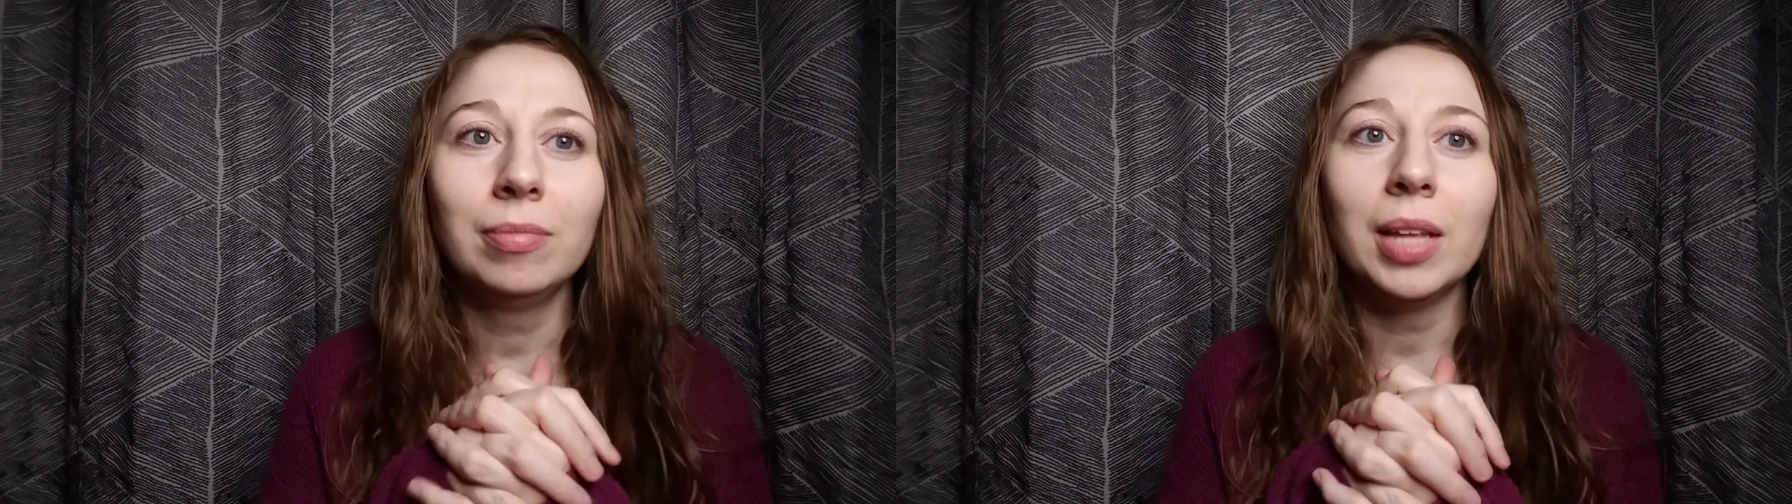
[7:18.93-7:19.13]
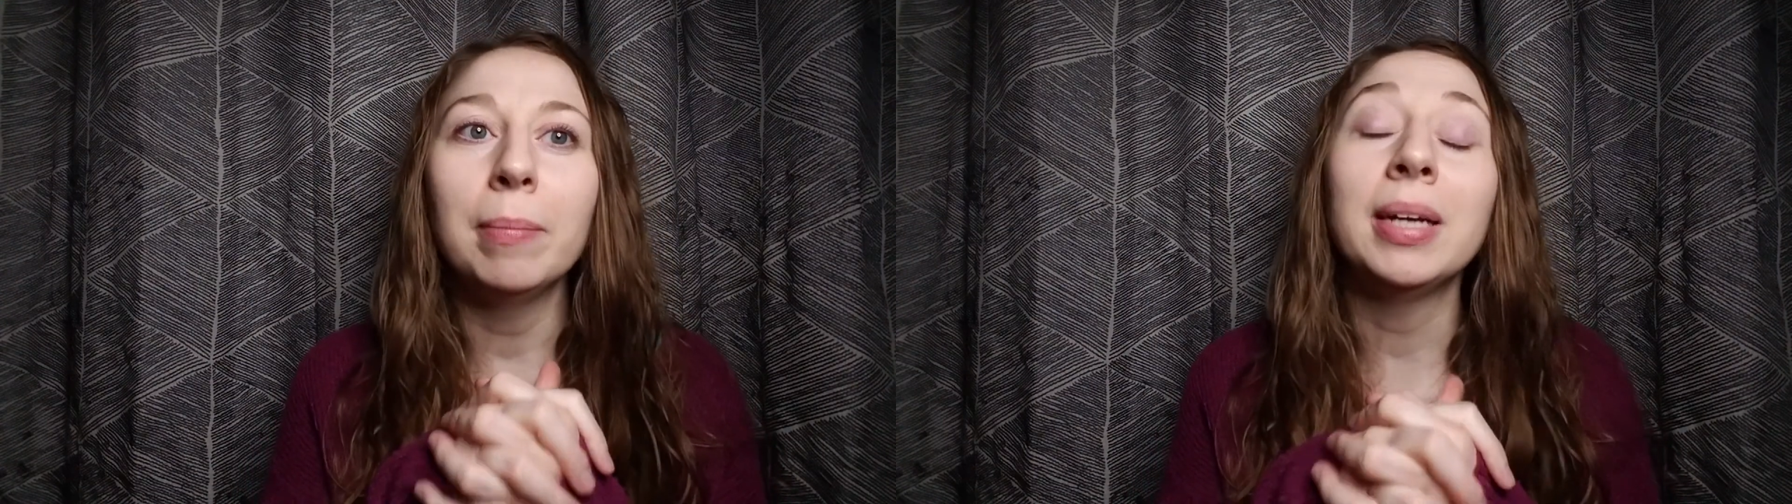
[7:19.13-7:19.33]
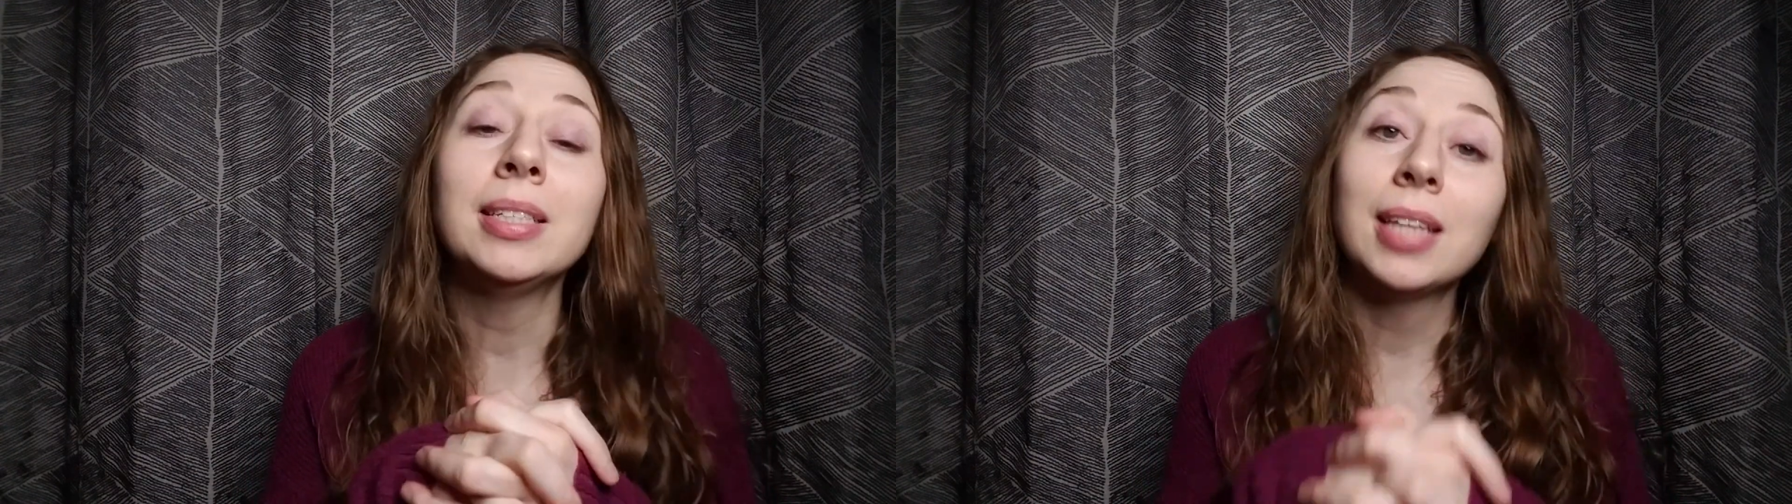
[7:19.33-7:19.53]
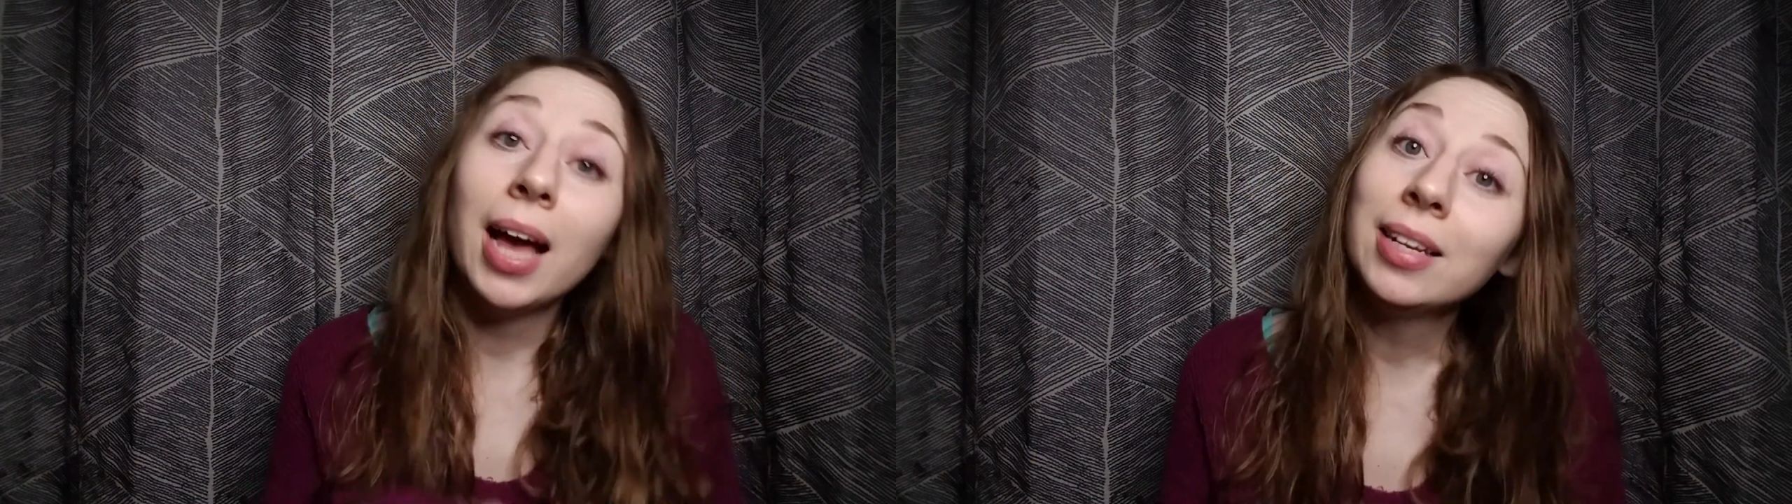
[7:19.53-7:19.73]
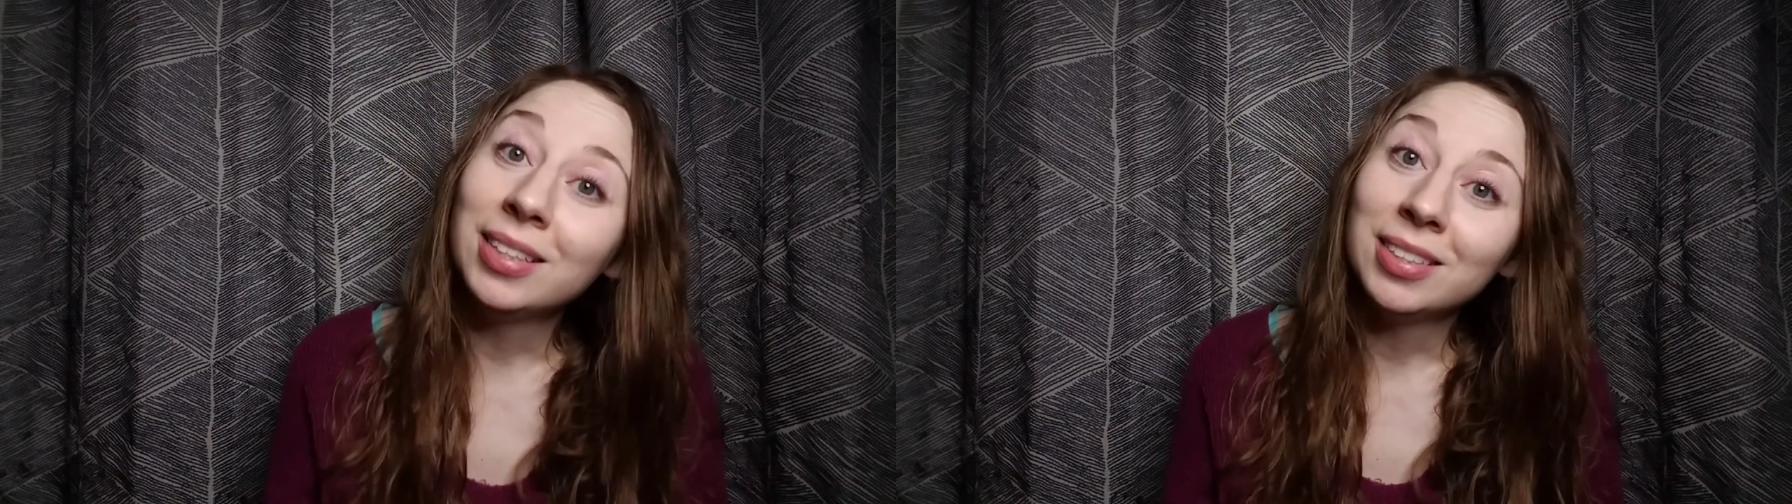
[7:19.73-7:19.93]
my
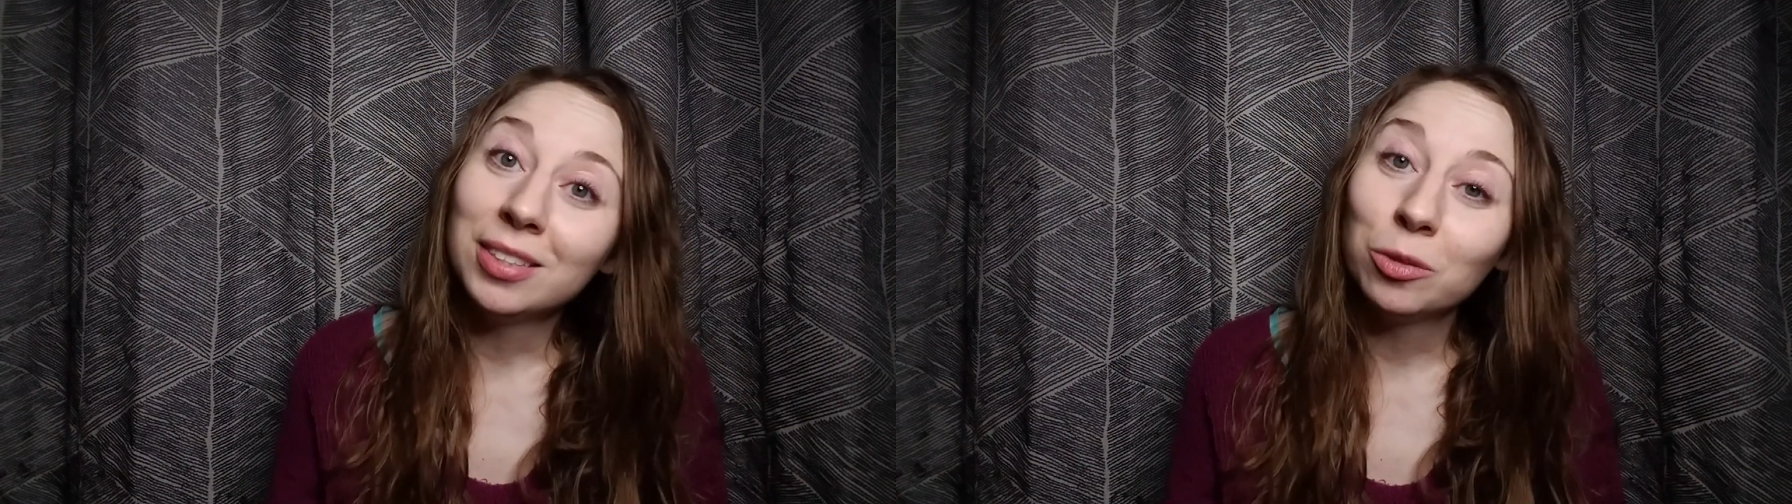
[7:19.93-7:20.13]
sadness